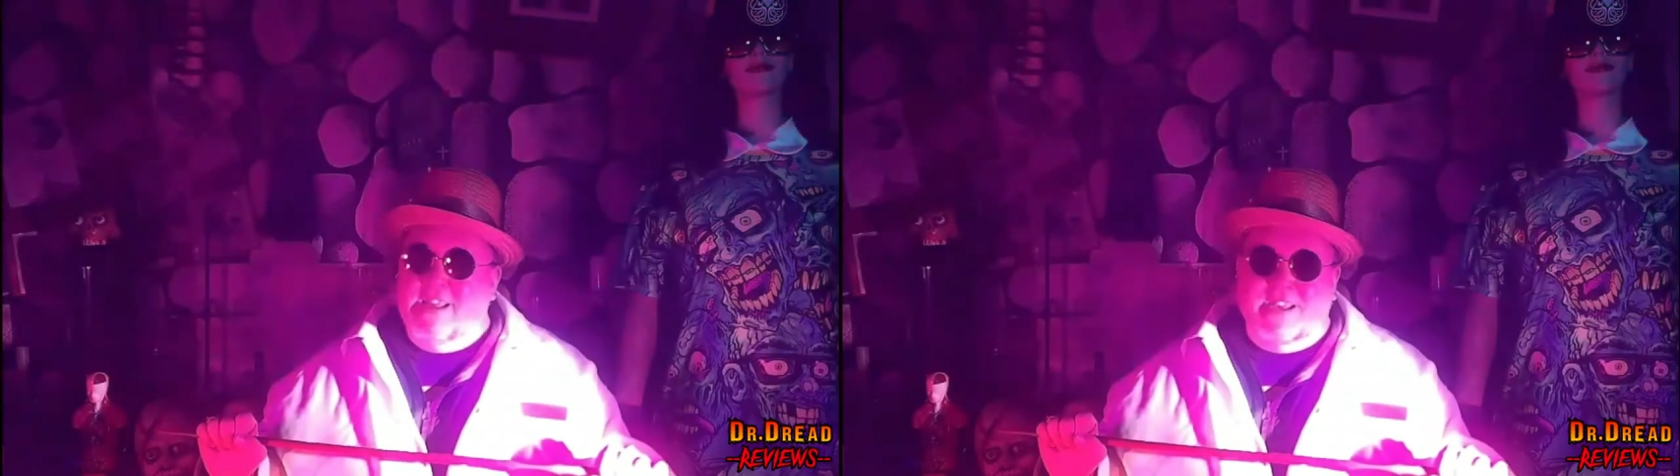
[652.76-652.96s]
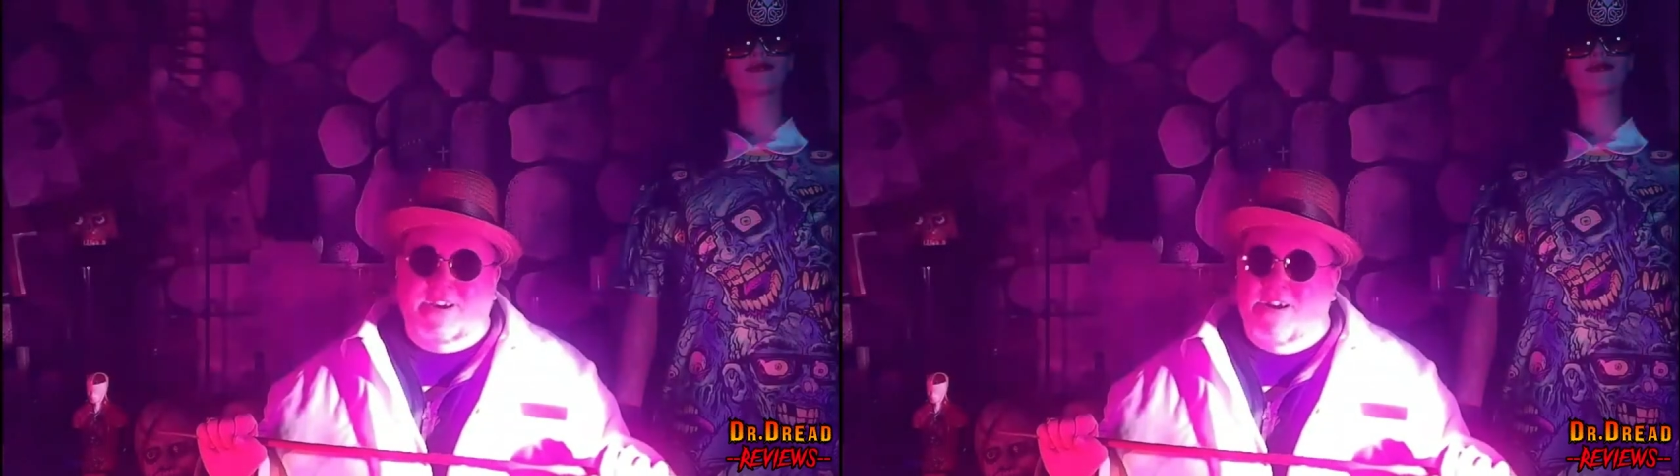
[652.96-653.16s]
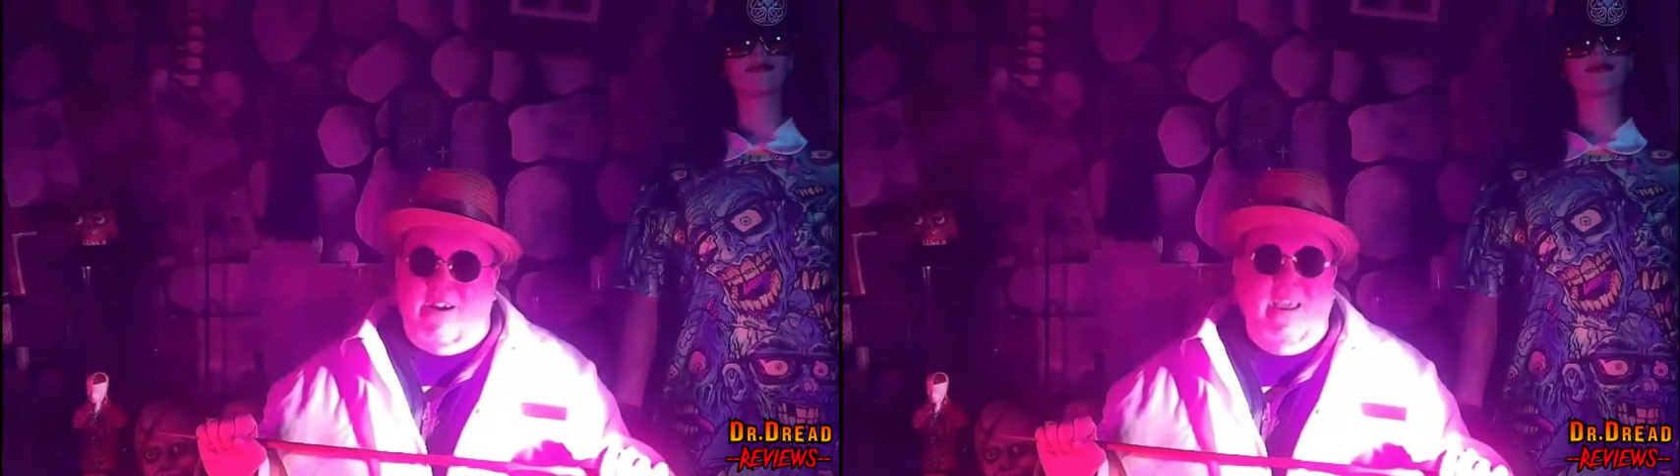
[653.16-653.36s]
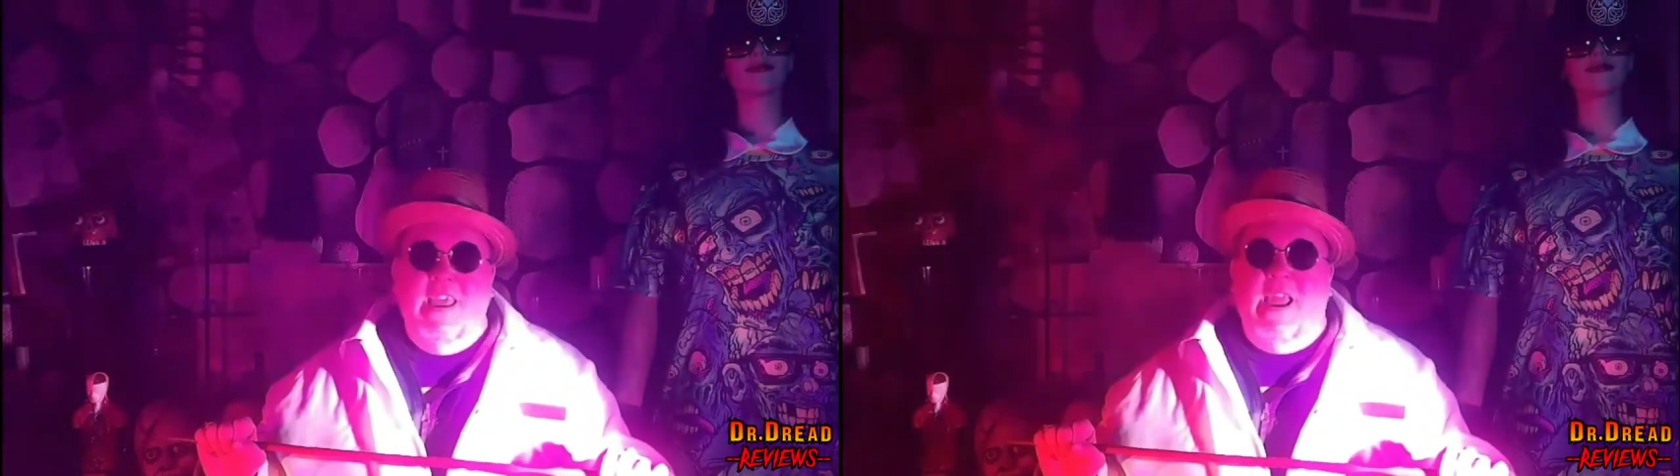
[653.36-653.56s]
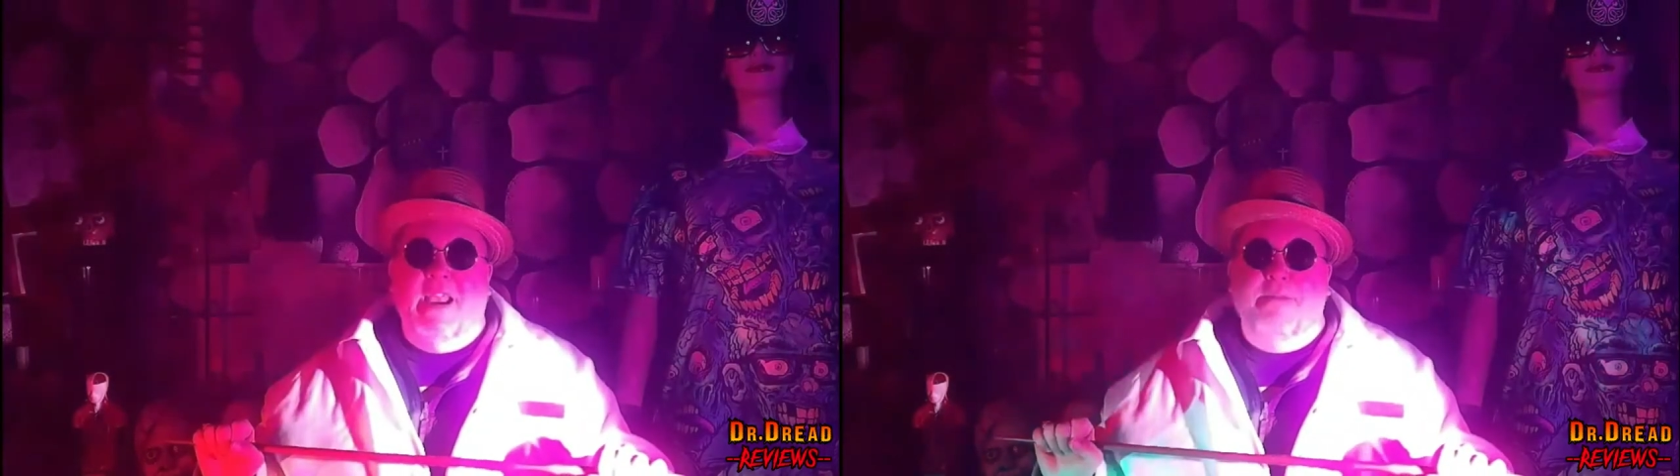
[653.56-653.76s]
That's his girl.
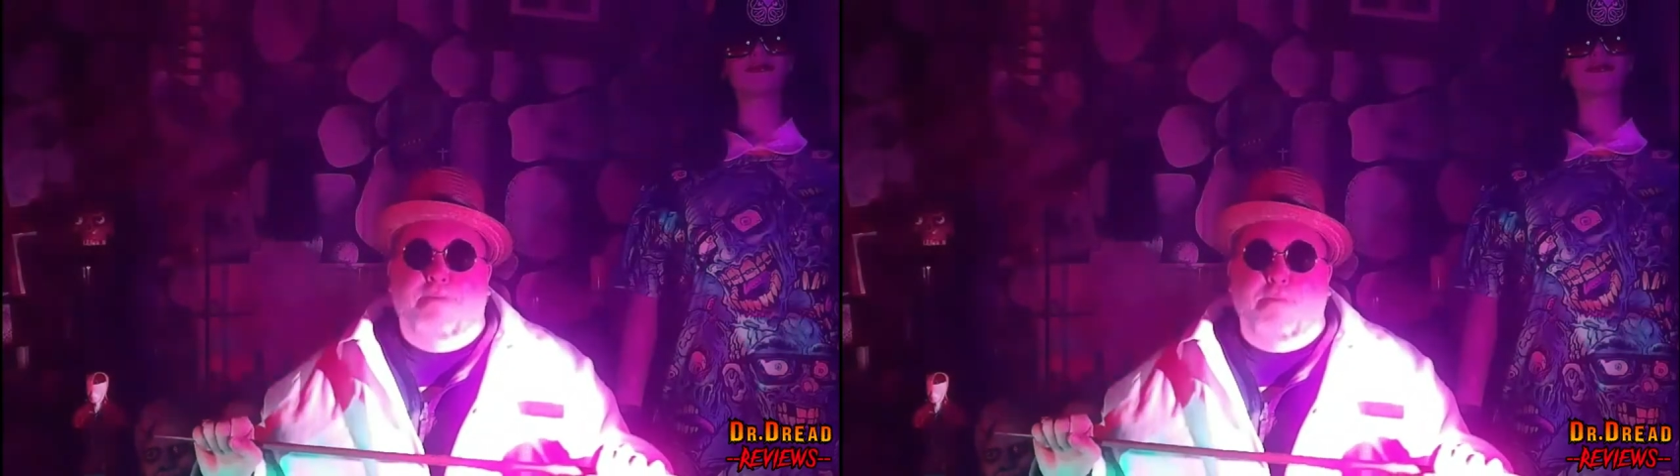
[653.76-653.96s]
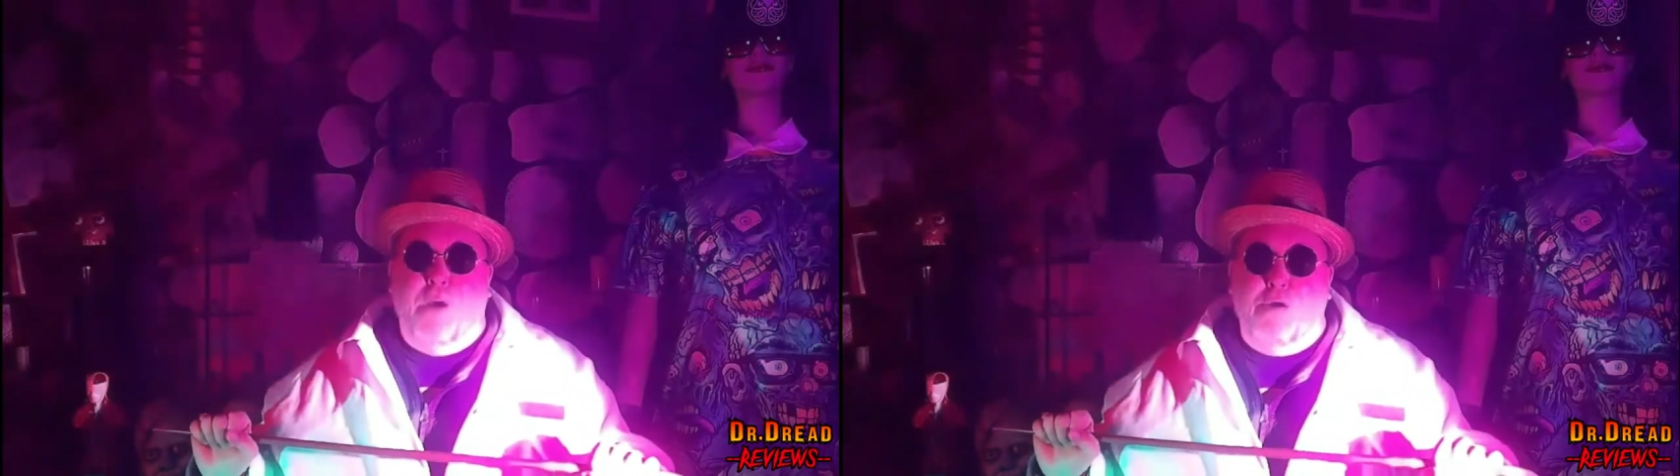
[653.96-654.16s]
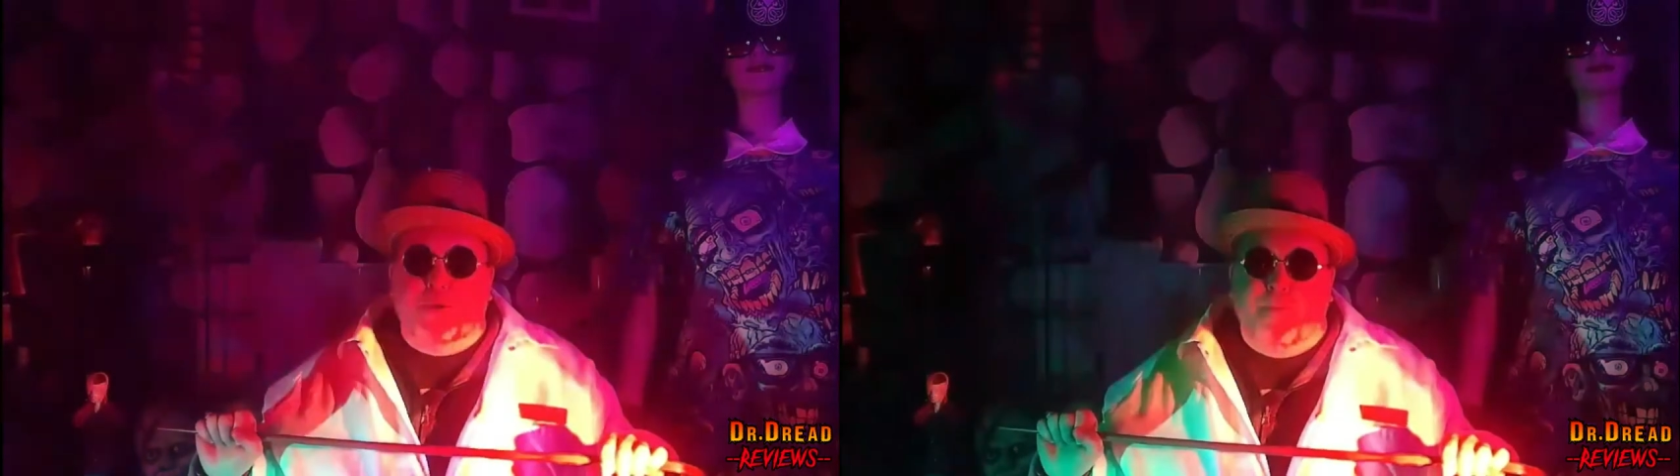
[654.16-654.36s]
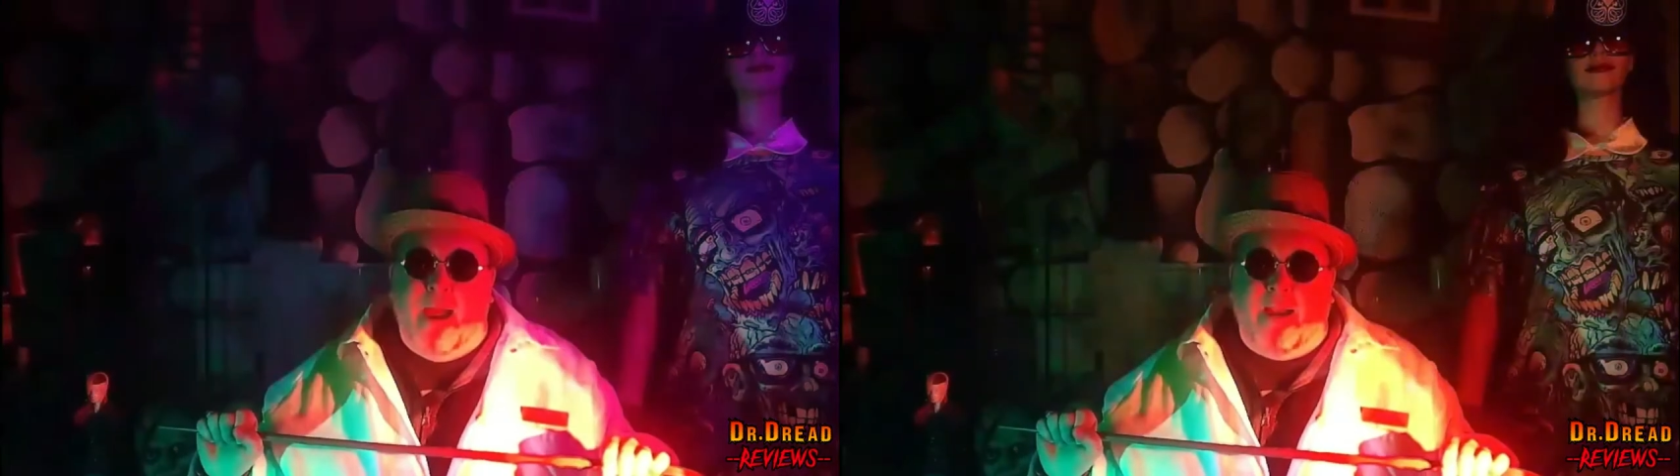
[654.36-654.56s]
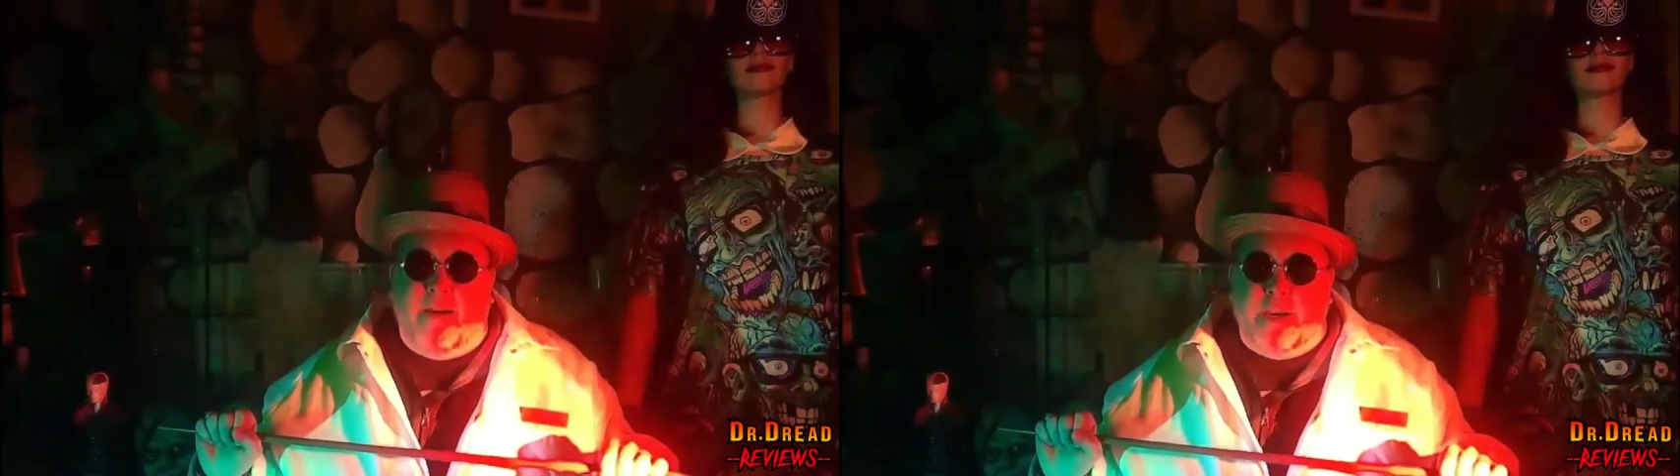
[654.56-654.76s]
And he proposed
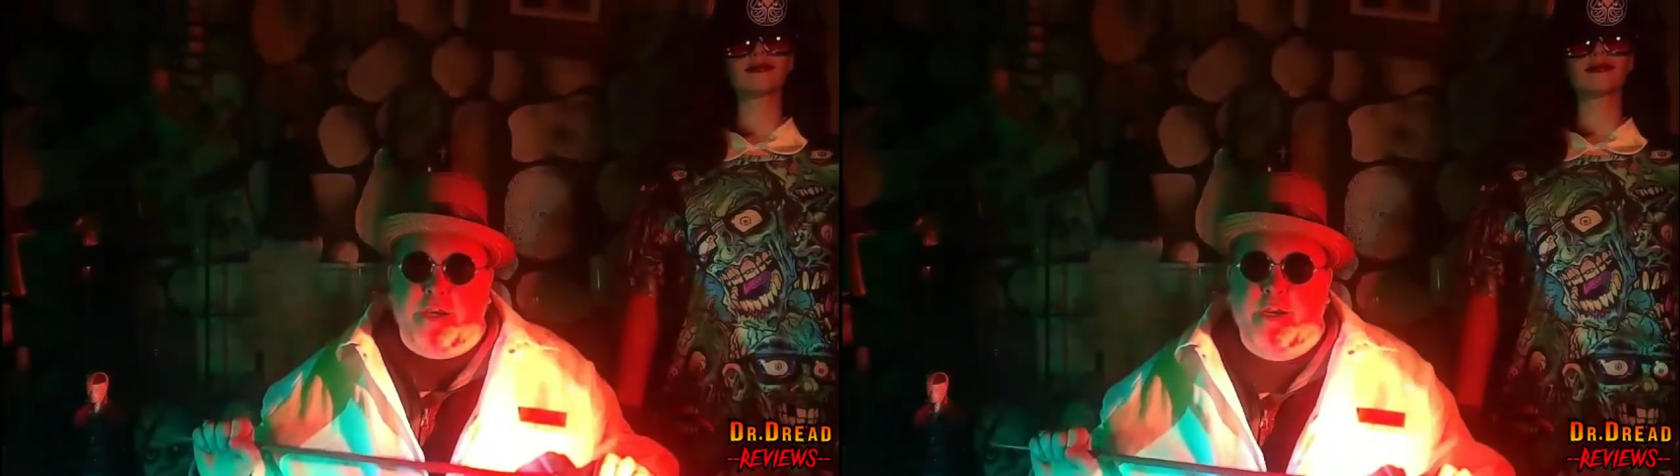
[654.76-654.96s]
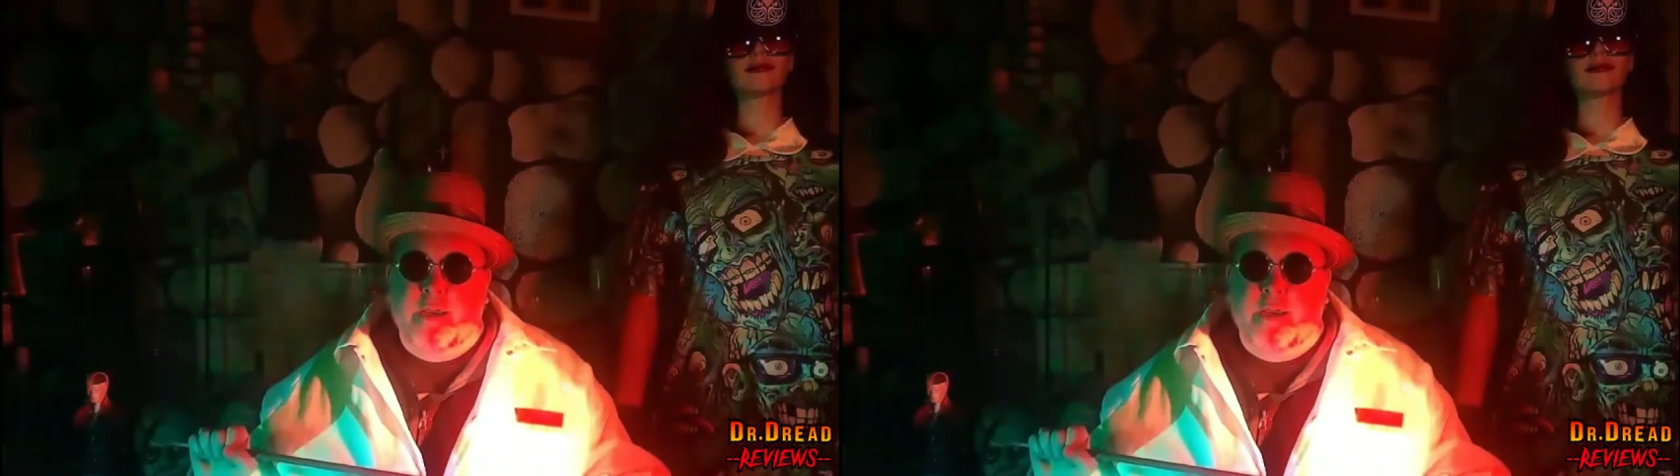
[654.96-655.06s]
marriage.